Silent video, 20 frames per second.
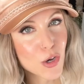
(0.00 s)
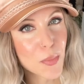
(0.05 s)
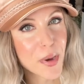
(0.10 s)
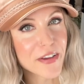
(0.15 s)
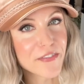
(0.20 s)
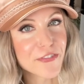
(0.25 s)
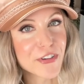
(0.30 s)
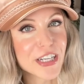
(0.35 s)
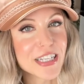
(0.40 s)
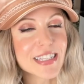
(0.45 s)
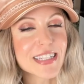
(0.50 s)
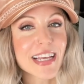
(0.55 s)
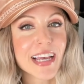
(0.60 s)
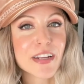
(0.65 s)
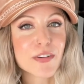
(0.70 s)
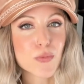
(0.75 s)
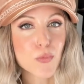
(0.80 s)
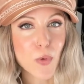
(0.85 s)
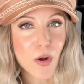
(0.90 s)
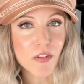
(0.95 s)
my friends,
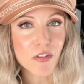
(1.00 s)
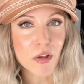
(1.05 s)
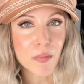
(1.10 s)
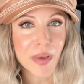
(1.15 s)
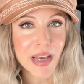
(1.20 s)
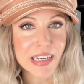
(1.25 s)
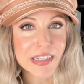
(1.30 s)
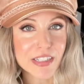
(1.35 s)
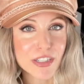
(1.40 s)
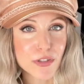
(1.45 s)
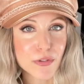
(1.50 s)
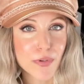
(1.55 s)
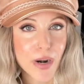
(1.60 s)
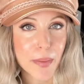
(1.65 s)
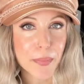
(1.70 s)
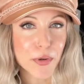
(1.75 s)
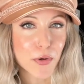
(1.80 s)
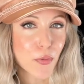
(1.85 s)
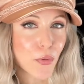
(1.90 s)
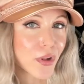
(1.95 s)
and welcome back to the
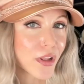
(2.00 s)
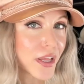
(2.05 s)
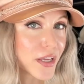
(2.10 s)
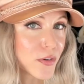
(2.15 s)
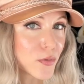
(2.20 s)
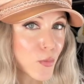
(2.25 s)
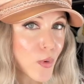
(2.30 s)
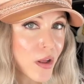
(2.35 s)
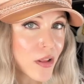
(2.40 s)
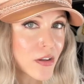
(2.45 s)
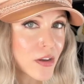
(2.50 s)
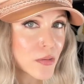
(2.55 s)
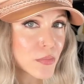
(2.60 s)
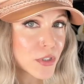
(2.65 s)
rabbit hole, and welcome